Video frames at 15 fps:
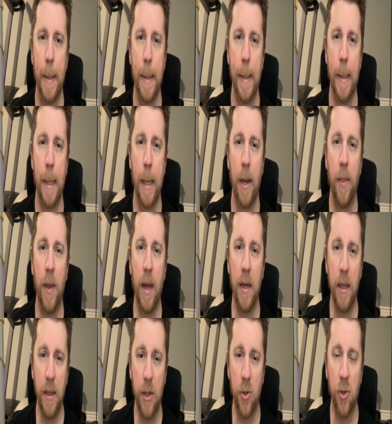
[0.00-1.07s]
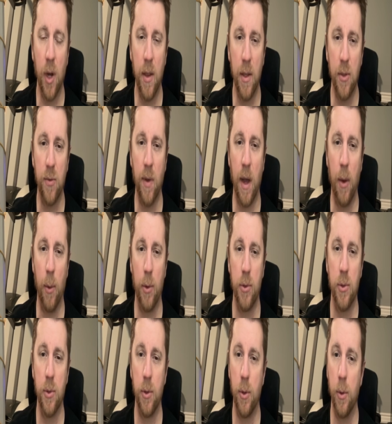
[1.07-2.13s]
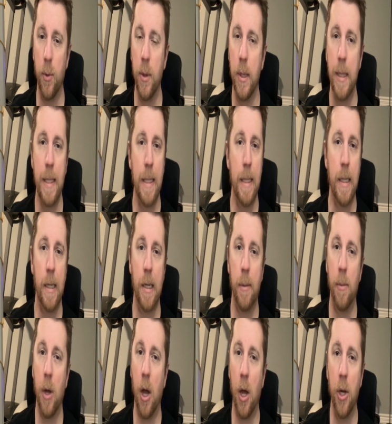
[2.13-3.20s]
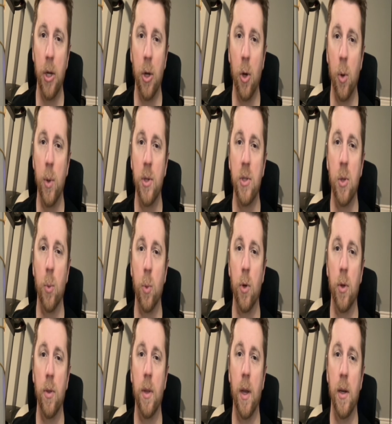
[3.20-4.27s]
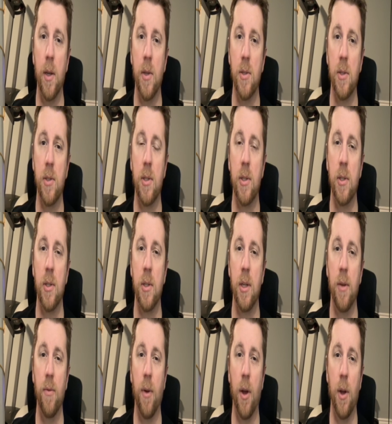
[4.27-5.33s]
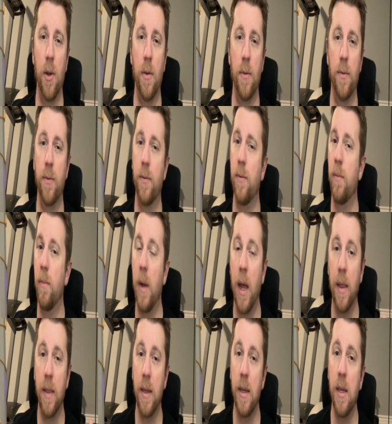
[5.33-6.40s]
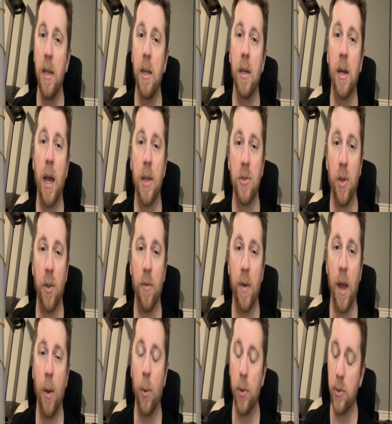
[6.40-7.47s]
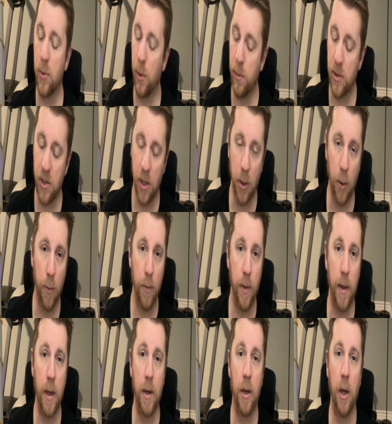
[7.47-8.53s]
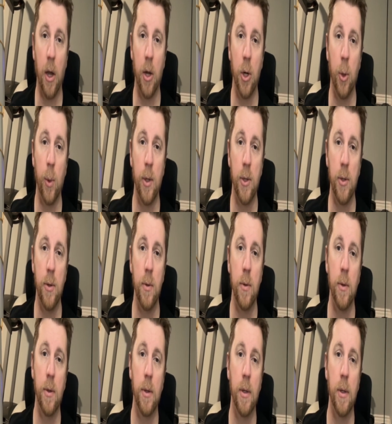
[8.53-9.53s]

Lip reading: I think I need to try these vowels. So audio is the word that doesn't involve the E and has all the vowels, so I'm just going to go for that. Audio into.